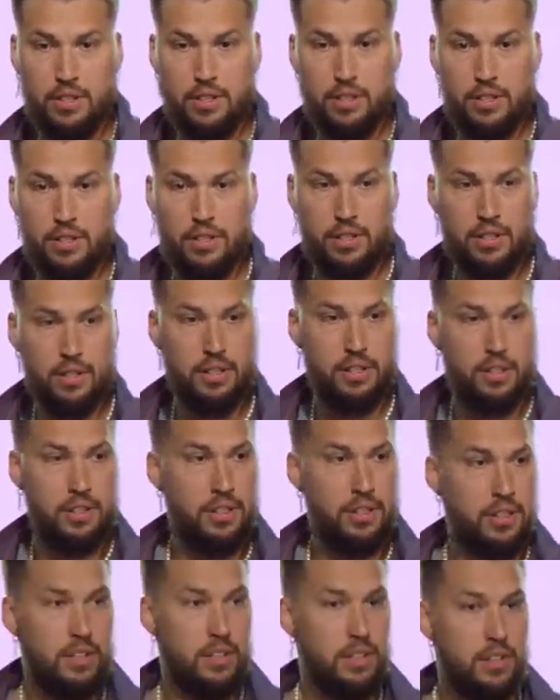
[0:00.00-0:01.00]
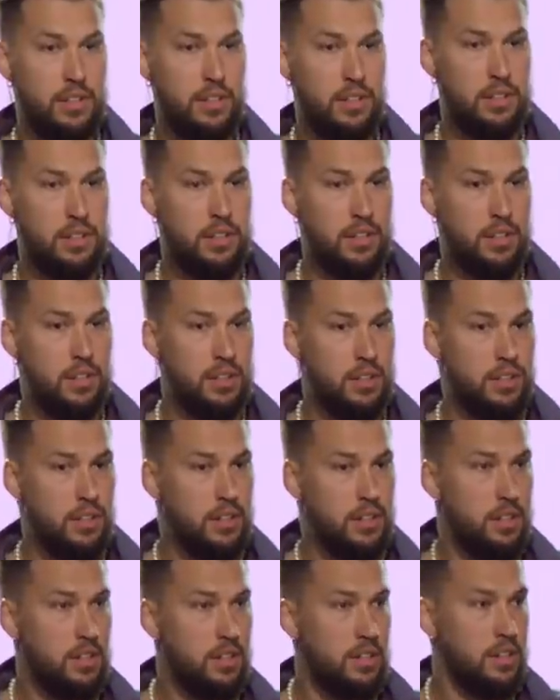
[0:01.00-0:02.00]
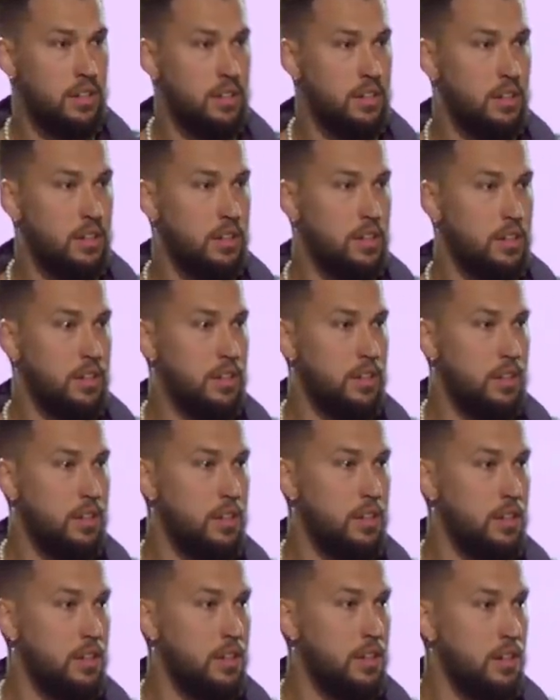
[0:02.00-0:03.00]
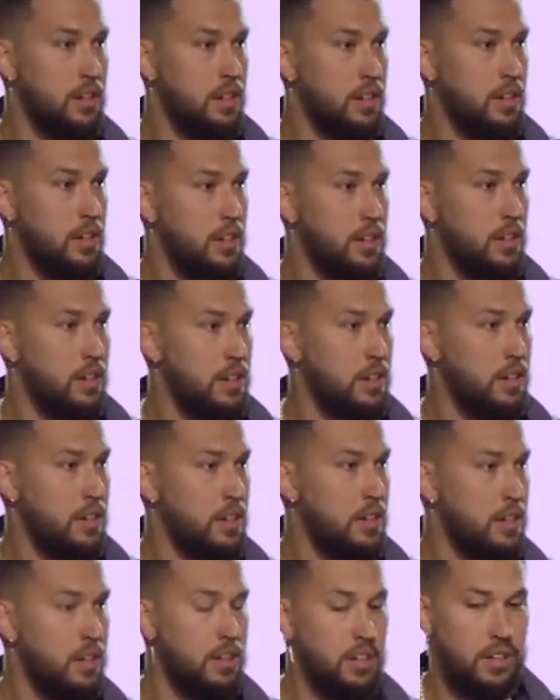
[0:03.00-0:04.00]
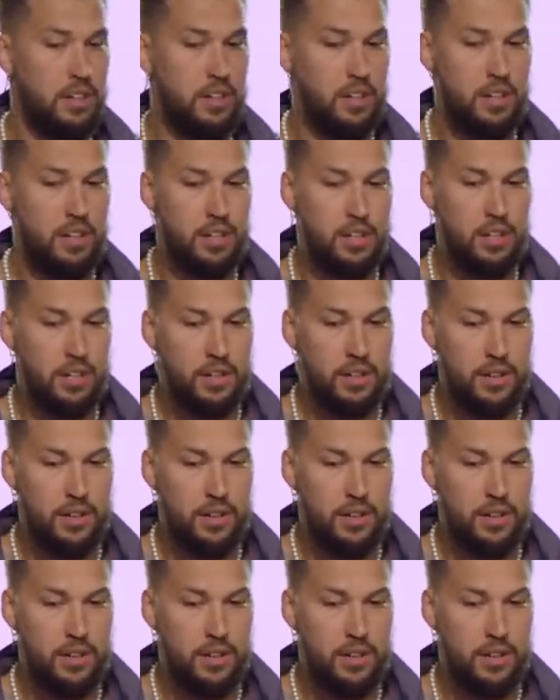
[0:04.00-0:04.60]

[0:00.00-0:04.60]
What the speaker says: Nobody speaks.